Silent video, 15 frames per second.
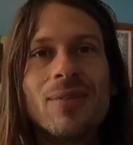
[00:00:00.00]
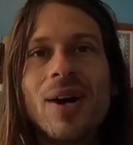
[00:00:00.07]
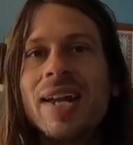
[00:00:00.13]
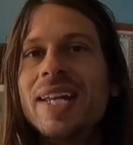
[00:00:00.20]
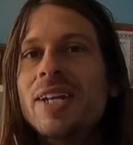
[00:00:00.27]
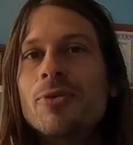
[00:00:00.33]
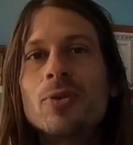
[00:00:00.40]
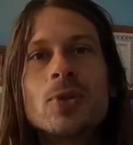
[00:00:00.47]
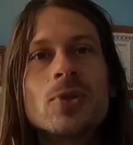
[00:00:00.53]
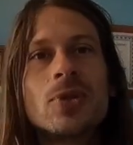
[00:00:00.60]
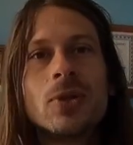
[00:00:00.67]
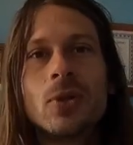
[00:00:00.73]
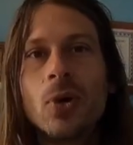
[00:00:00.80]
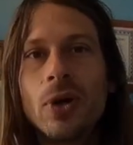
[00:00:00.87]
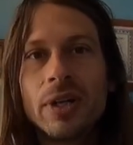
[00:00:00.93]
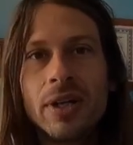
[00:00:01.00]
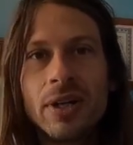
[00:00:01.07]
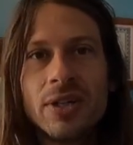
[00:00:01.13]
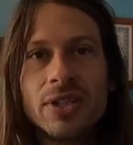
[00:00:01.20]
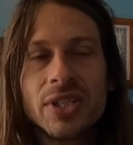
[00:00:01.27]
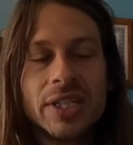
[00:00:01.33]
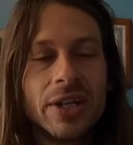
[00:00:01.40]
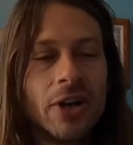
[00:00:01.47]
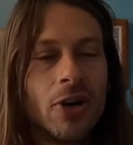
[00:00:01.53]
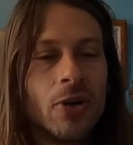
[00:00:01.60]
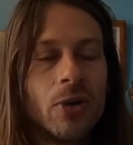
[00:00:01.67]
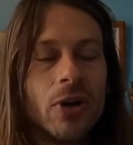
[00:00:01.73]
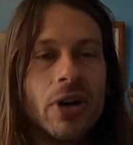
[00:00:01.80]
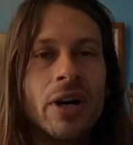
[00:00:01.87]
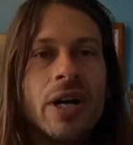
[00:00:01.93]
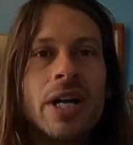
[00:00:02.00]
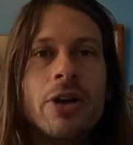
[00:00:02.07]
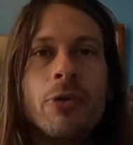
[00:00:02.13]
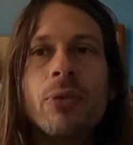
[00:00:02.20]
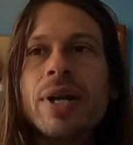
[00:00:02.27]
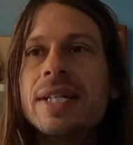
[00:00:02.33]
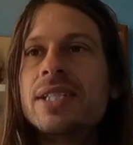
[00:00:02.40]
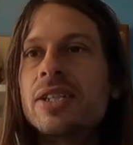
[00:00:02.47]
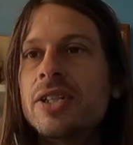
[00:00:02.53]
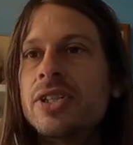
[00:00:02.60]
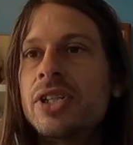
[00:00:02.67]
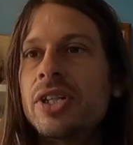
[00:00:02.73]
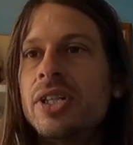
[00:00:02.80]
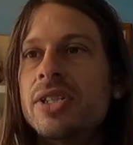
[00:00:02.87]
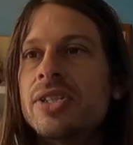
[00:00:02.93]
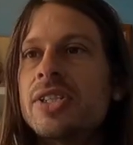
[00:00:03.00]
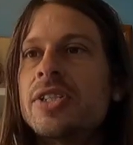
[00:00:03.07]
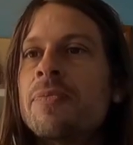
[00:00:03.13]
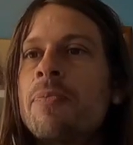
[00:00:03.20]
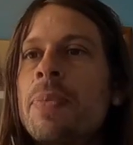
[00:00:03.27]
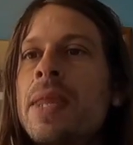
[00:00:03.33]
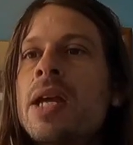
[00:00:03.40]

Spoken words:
why he rules lawyers, you know, or researchers.